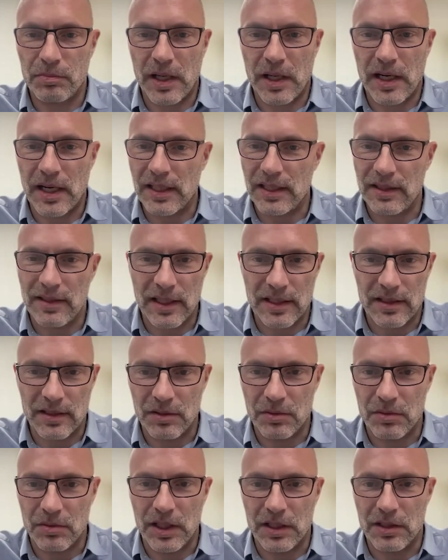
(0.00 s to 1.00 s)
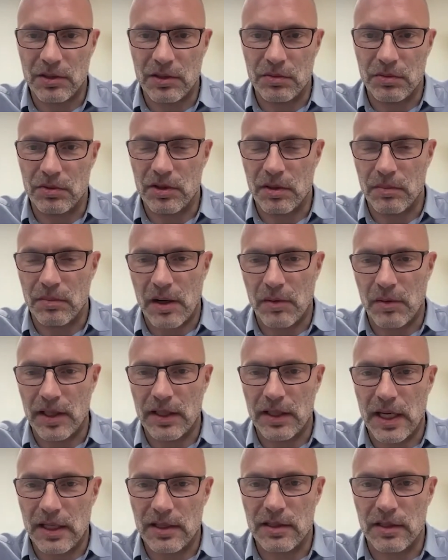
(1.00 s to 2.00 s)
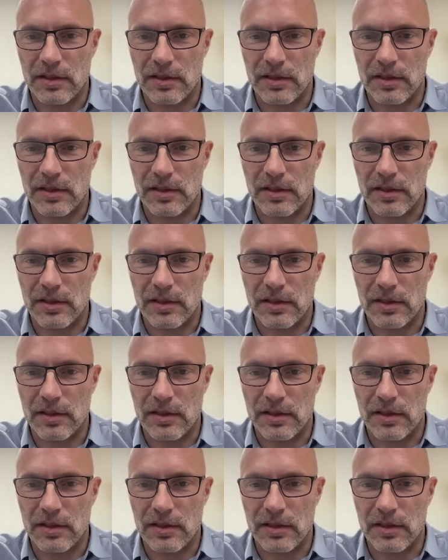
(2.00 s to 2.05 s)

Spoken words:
party that you need to somehow engage